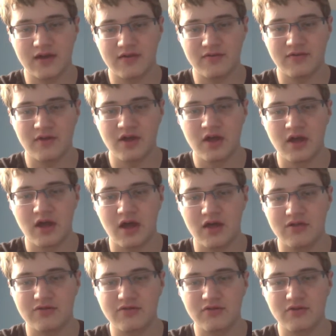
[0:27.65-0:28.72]

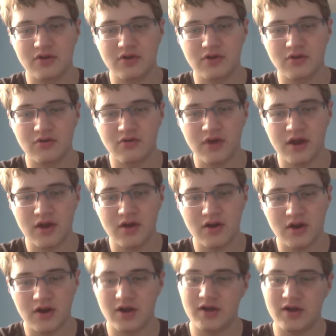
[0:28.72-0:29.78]
silicone layer on the
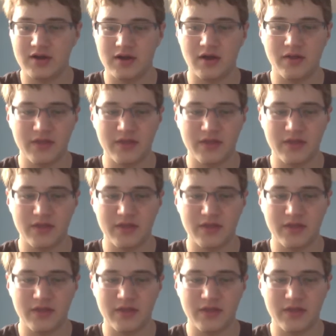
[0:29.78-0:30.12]
inside,